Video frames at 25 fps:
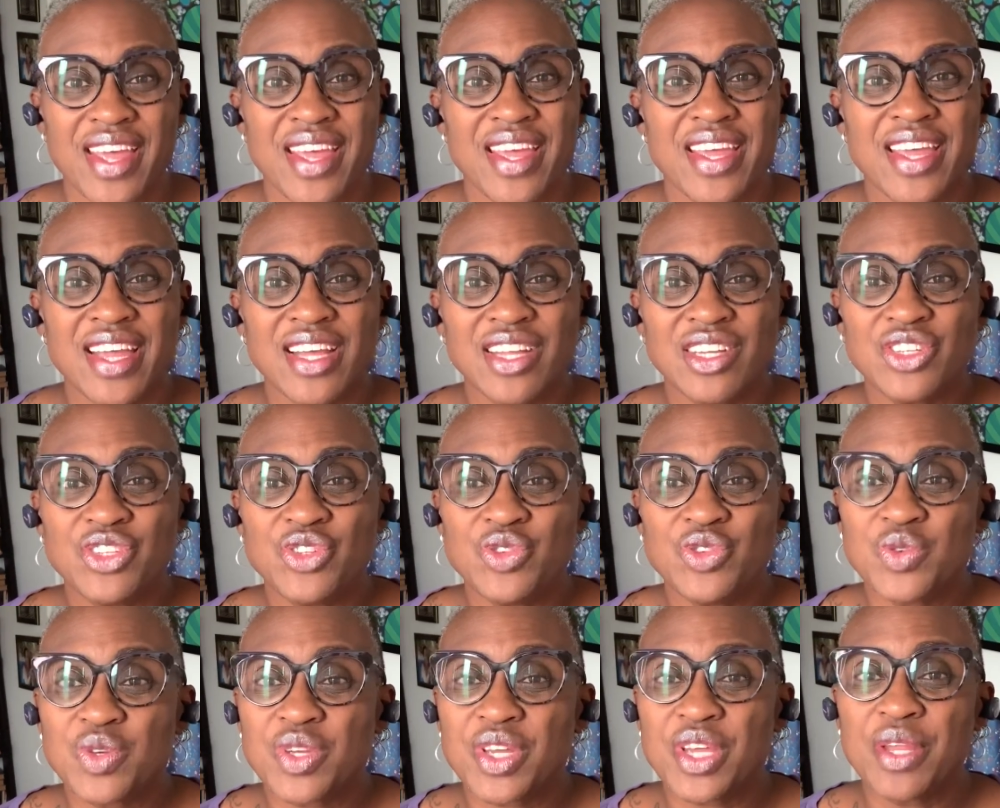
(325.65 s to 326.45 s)
and
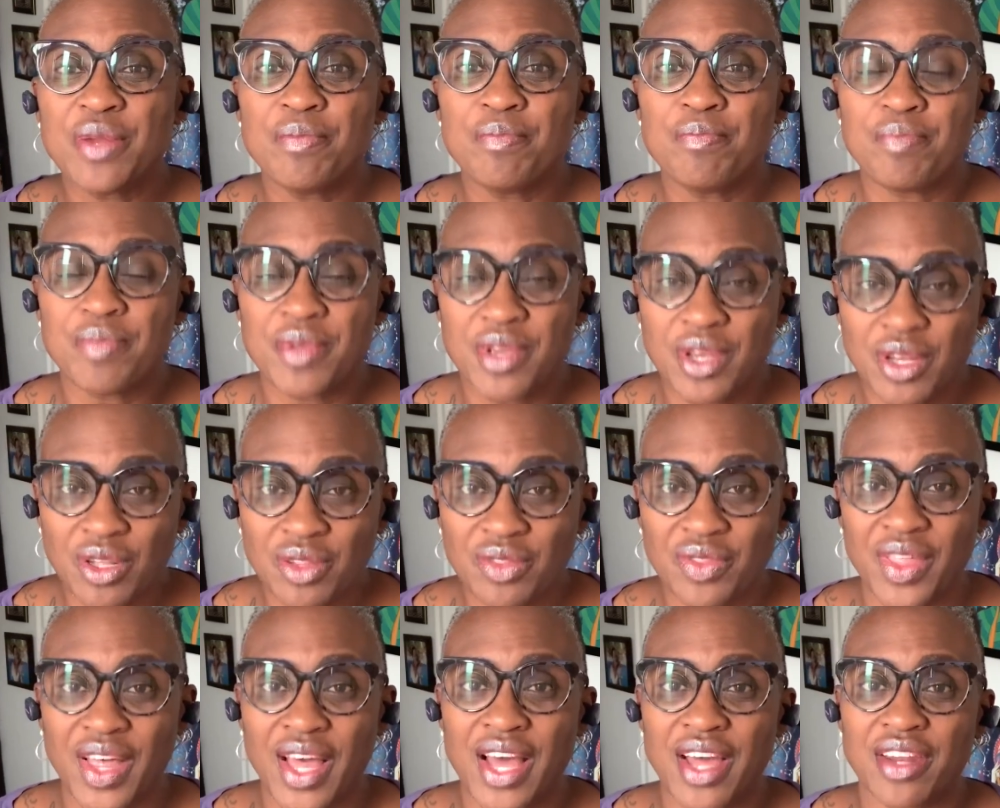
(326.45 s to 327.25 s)
you can build
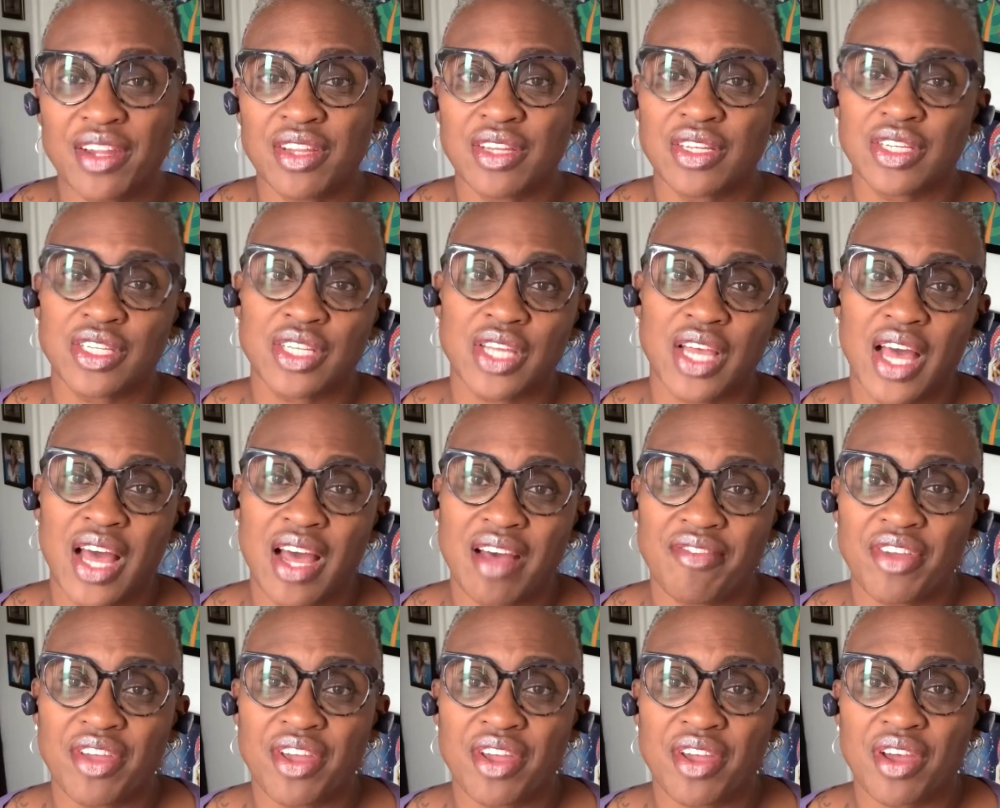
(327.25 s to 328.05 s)
that into
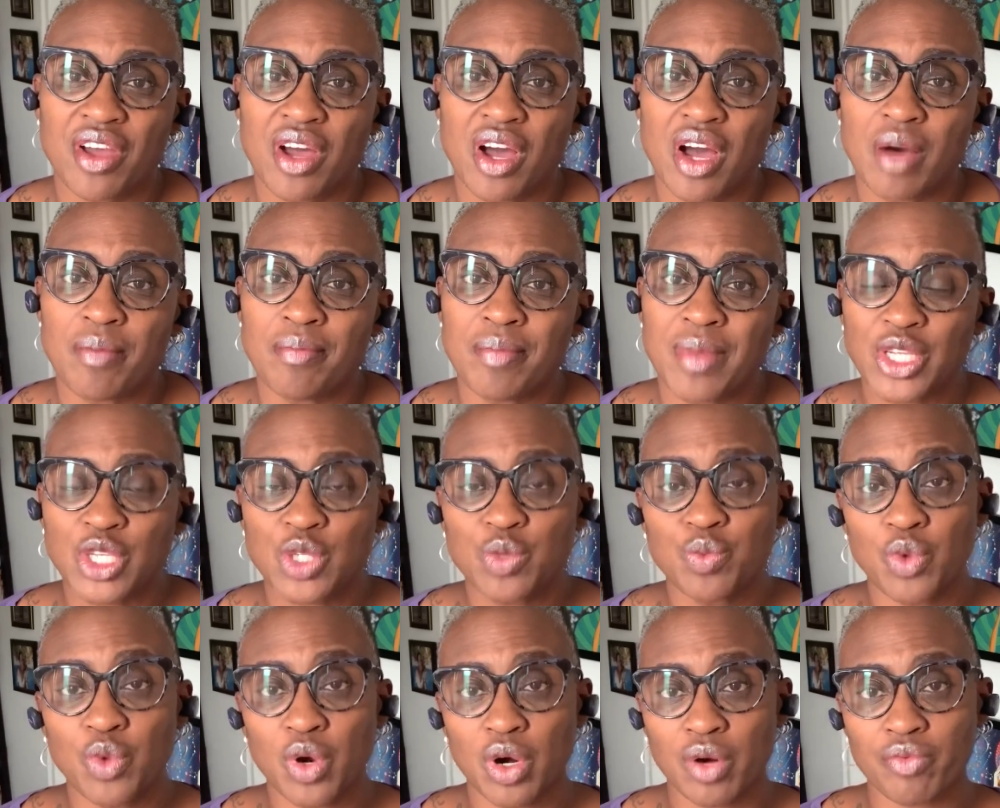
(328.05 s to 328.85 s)
having a much
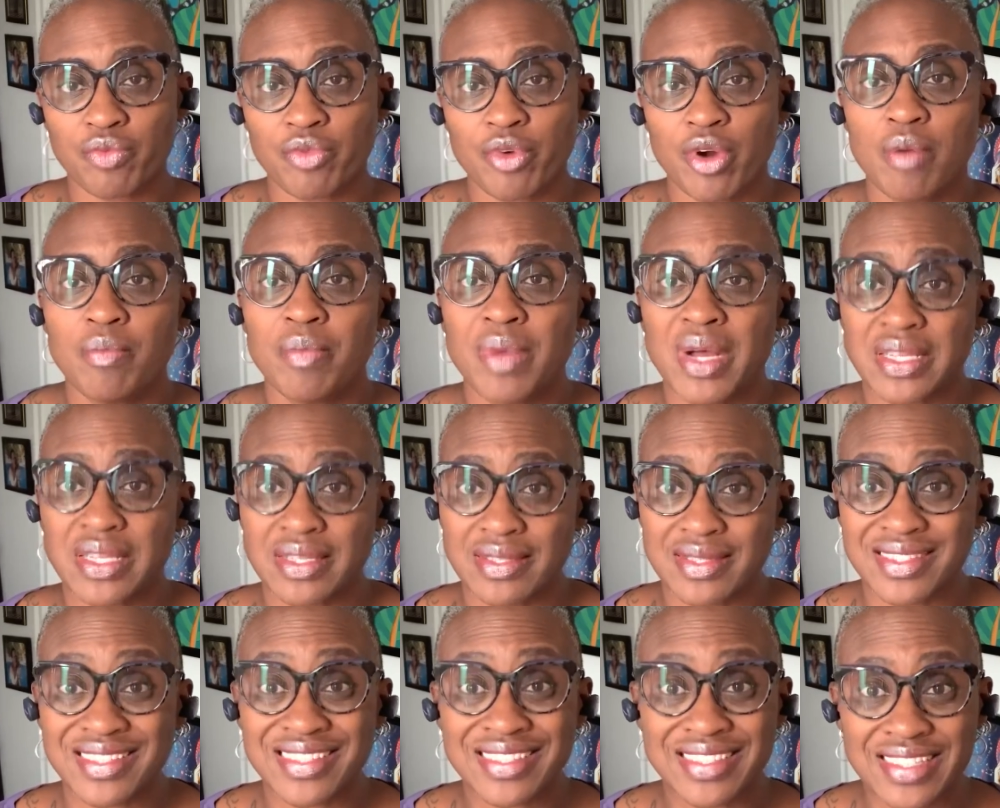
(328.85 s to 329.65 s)
more
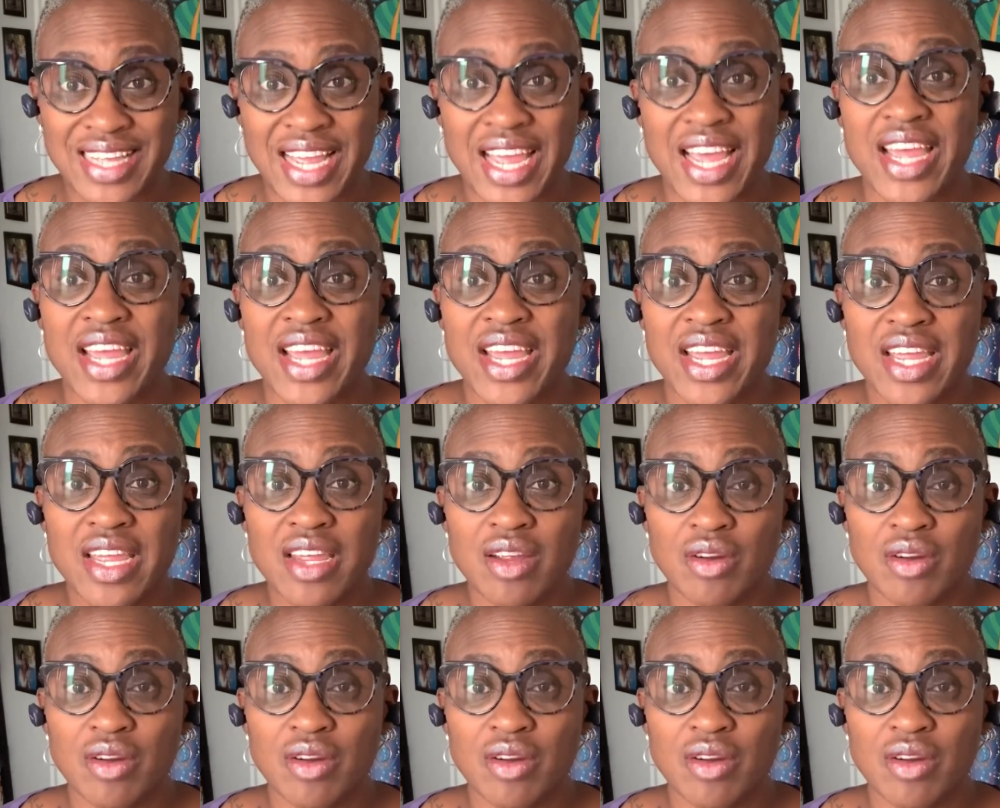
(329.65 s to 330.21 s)
robust day,